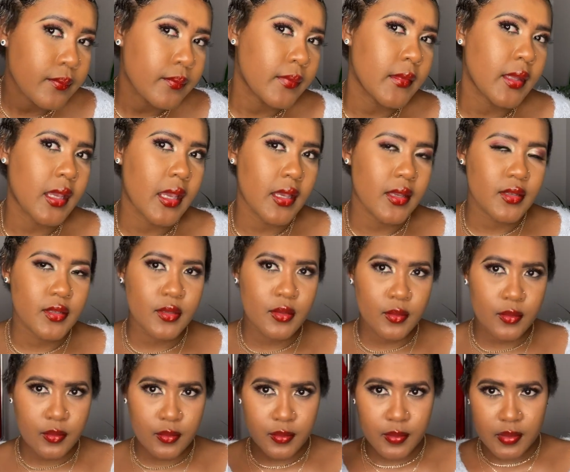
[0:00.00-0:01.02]
Okay,
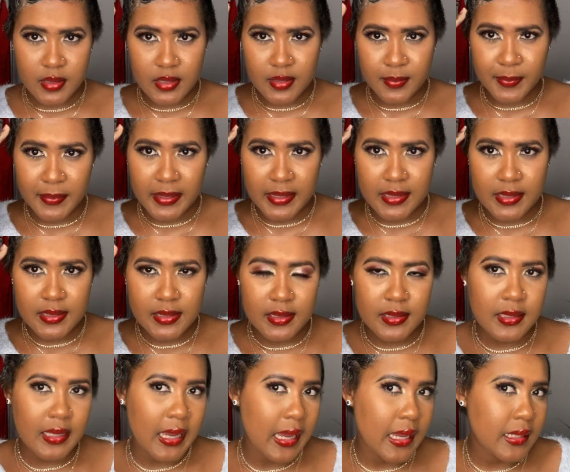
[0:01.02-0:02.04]
so this place
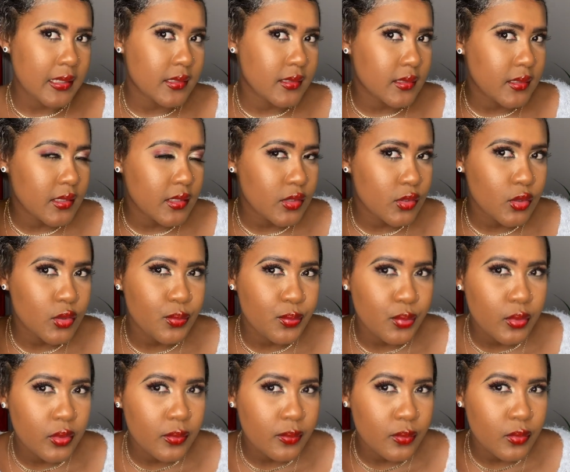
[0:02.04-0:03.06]
I need to
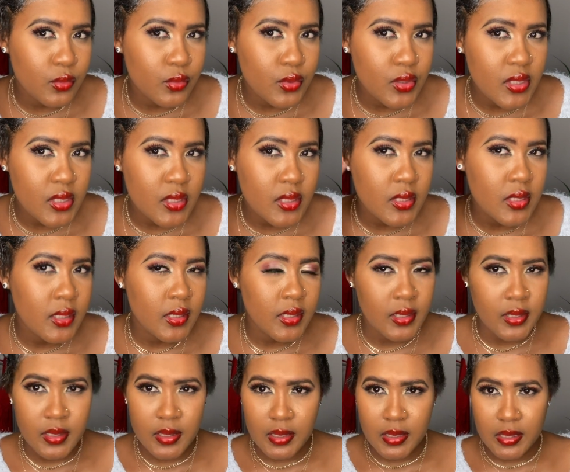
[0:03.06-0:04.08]
put mousse
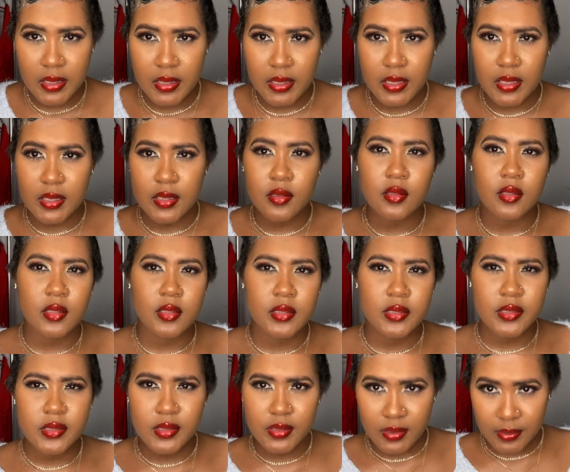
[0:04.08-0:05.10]
again on
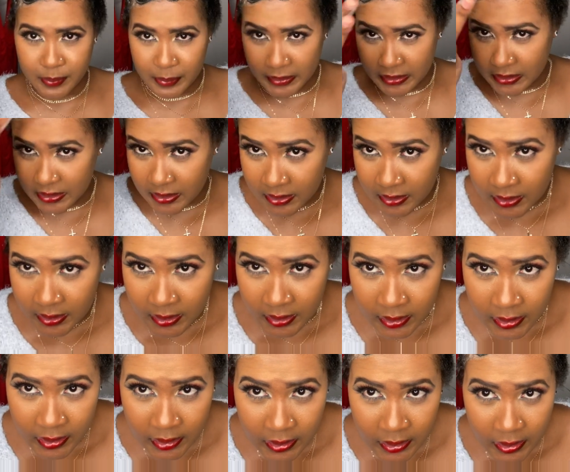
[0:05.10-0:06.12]
it, but
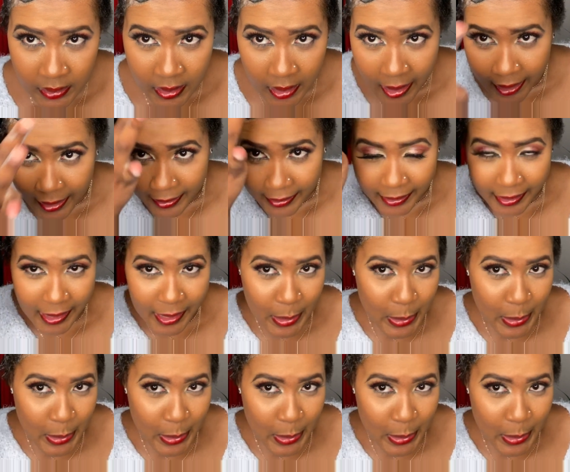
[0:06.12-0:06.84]
can